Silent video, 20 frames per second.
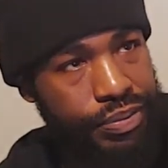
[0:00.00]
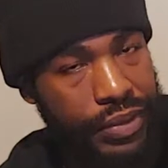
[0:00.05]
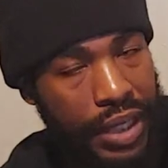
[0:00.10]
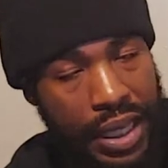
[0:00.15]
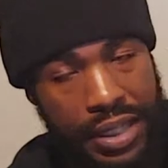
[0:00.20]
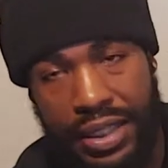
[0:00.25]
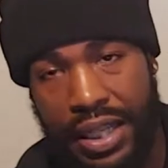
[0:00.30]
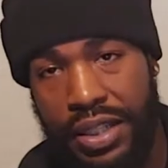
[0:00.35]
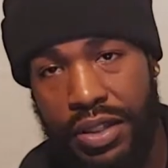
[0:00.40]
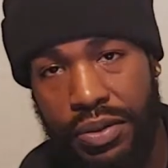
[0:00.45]

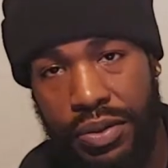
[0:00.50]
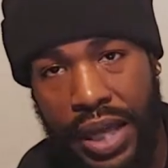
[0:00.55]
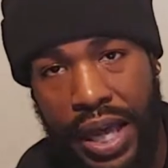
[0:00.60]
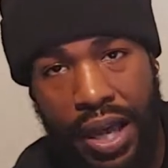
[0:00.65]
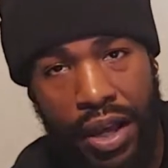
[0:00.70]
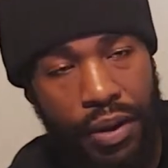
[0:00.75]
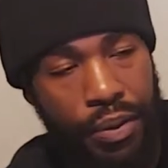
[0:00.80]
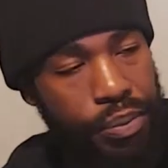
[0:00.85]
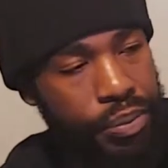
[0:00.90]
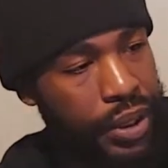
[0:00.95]
as I do
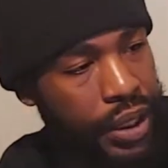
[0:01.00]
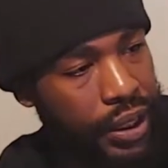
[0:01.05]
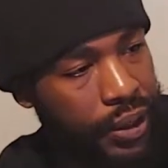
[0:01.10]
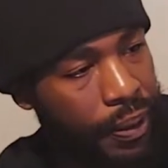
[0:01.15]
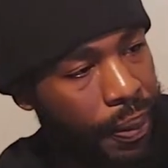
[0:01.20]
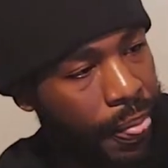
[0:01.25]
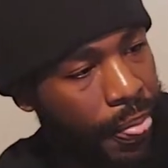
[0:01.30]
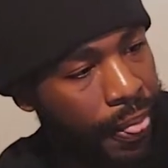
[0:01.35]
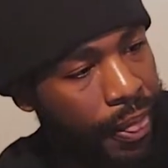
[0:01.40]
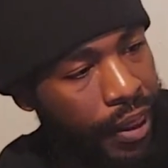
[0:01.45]
now. But
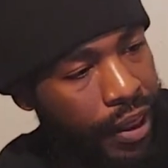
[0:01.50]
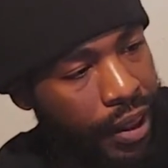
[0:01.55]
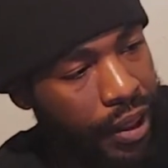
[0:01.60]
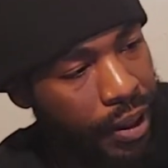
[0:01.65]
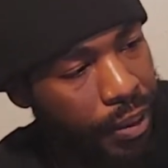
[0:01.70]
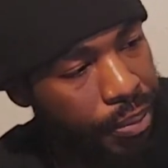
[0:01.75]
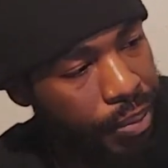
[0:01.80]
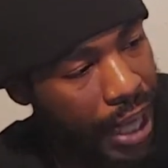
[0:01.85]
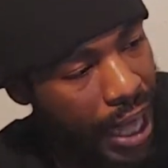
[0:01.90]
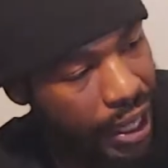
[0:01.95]

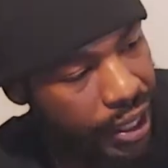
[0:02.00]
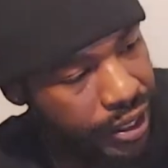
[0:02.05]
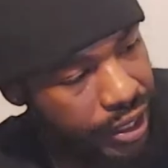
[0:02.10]
back